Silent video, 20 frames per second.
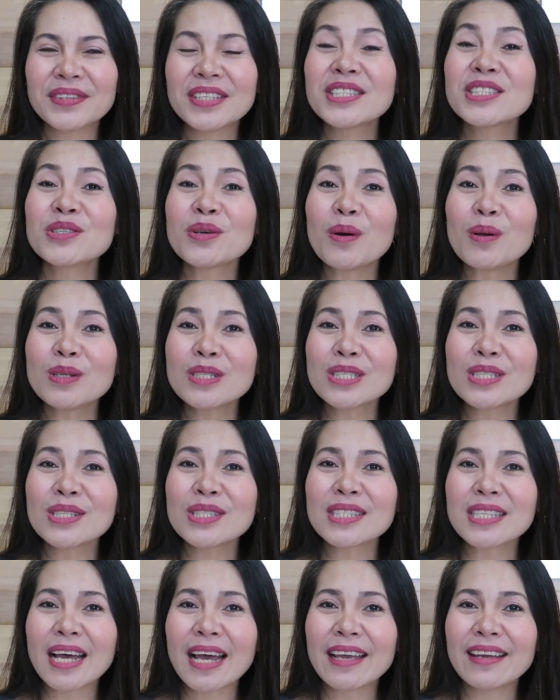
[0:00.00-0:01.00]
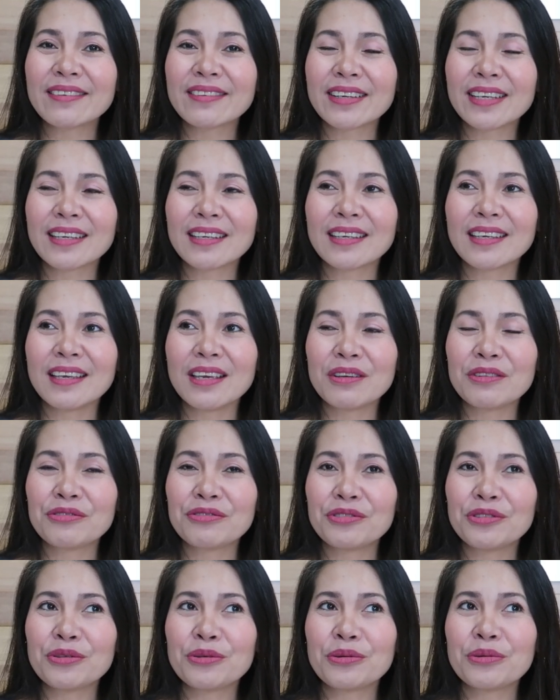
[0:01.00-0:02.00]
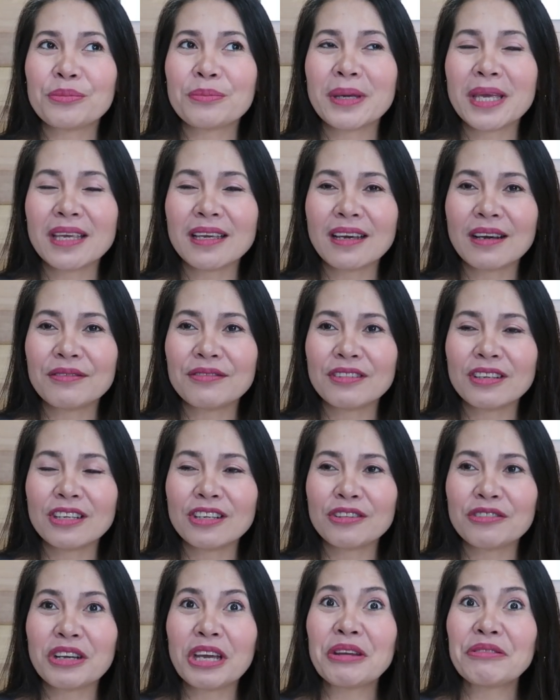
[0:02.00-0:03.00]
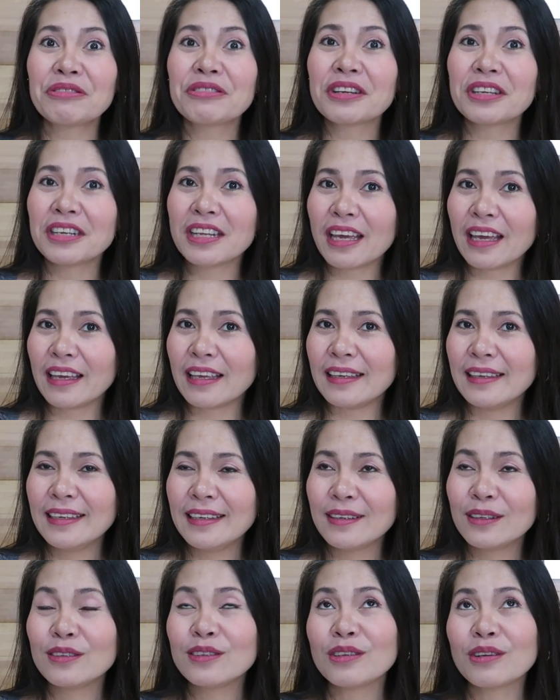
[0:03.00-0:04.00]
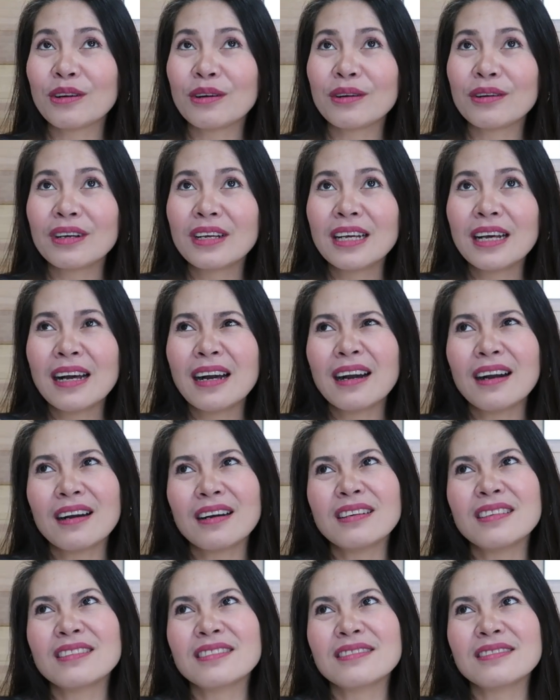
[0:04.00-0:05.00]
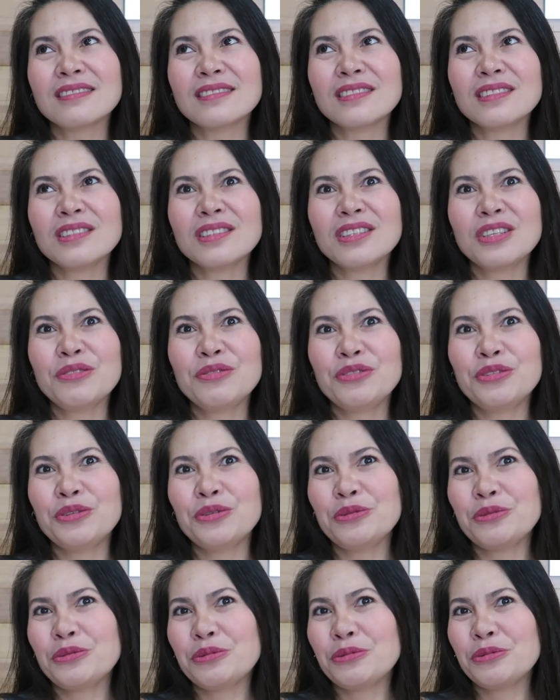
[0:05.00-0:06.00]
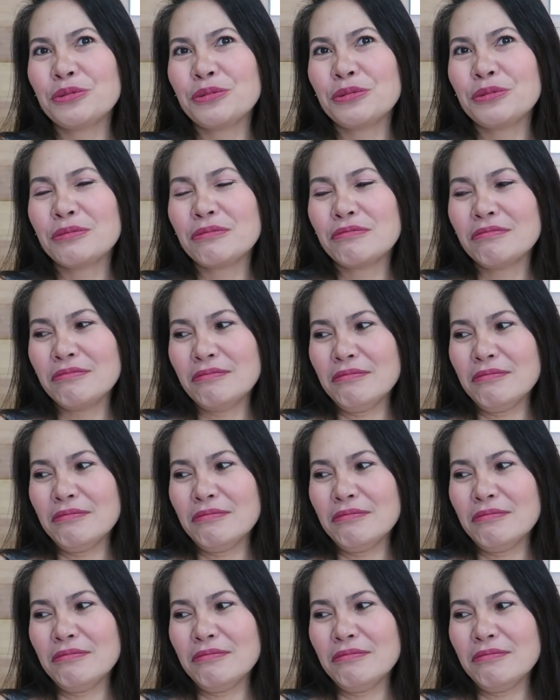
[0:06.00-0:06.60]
it's also tiring if you make a video every day, you know, if you